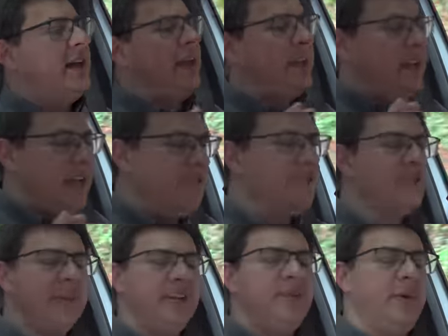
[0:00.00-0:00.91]
And the
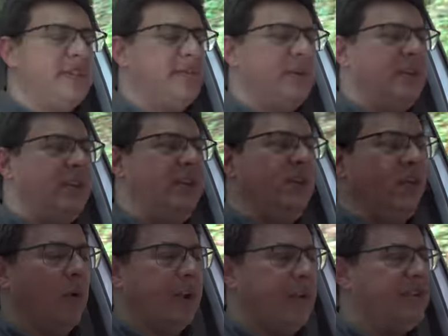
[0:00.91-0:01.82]
interesting twist with the
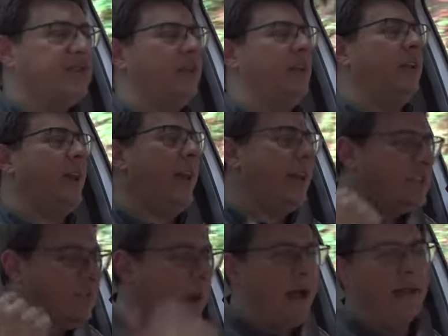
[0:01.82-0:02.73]
Q4 e-tron,
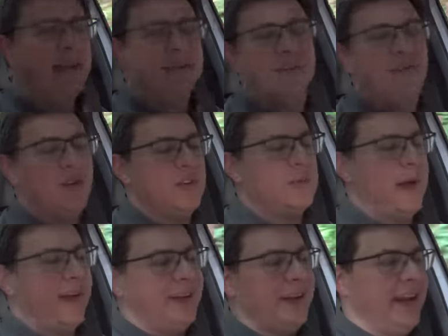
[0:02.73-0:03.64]
as well as the
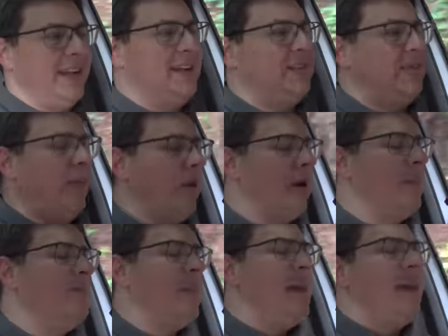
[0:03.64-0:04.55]
Volkswagen
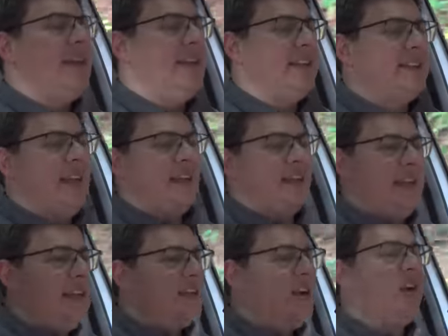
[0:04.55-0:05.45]
ID4, is that
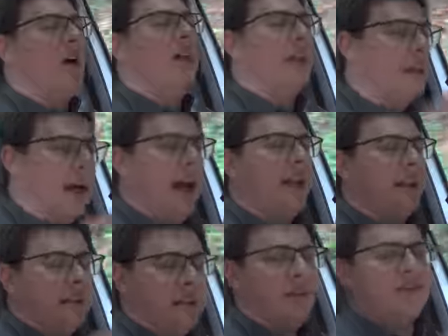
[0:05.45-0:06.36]
these are a
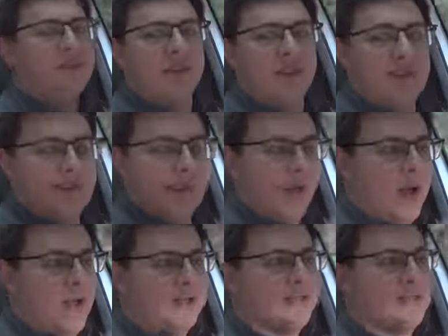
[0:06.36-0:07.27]
lot closer in
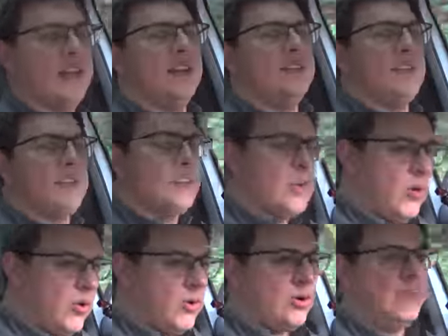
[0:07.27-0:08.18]
price to the
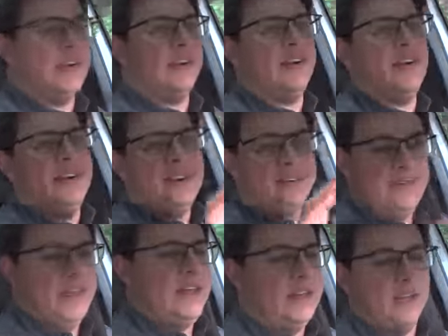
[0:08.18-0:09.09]
corollary
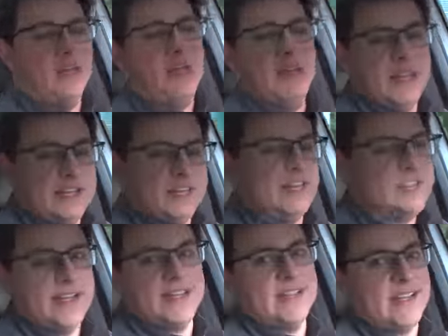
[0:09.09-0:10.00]
vehicle that
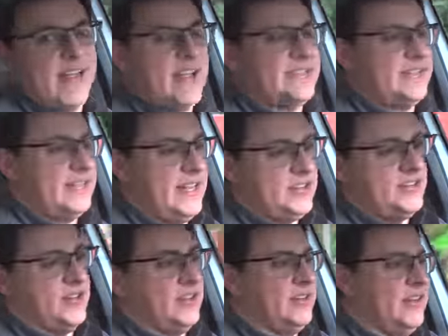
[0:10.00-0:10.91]
just has a gasoline
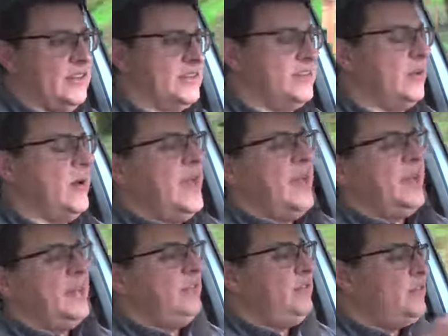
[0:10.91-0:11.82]
engine under the hood. So
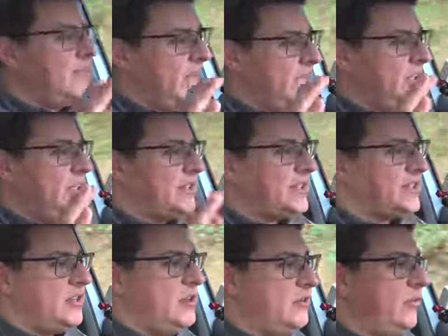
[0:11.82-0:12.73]
if you take a look at
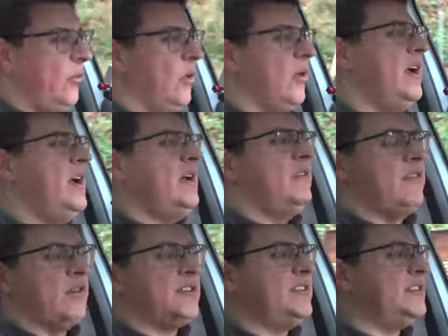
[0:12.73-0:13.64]
this Q4
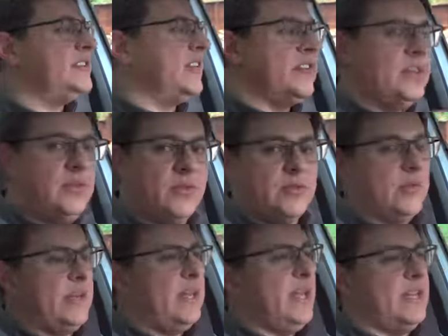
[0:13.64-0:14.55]
versus a
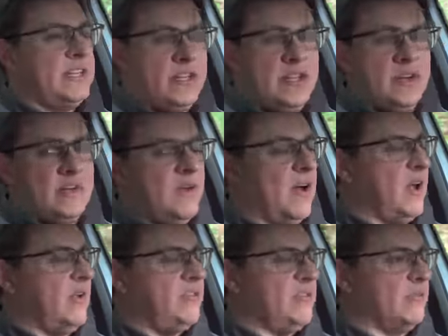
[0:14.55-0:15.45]
Q3 and a
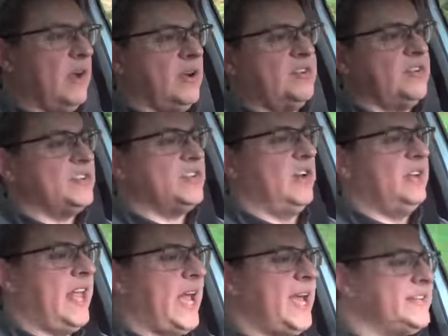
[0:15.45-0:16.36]
Q5 that run just
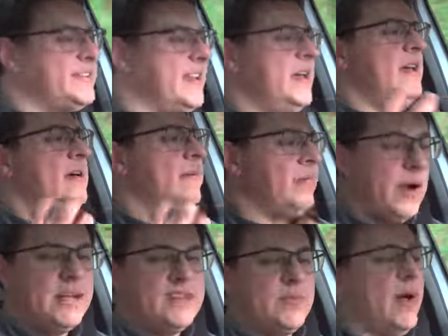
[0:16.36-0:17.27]
on gas,
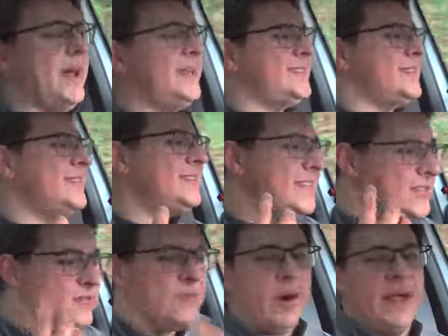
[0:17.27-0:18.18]
price-wise, this
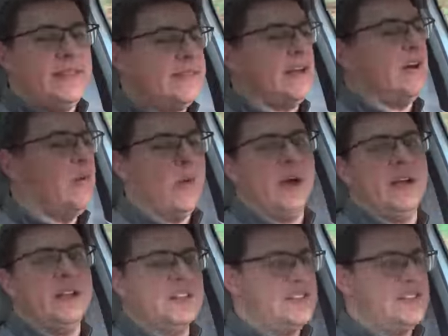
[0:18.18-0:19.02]
is right there where it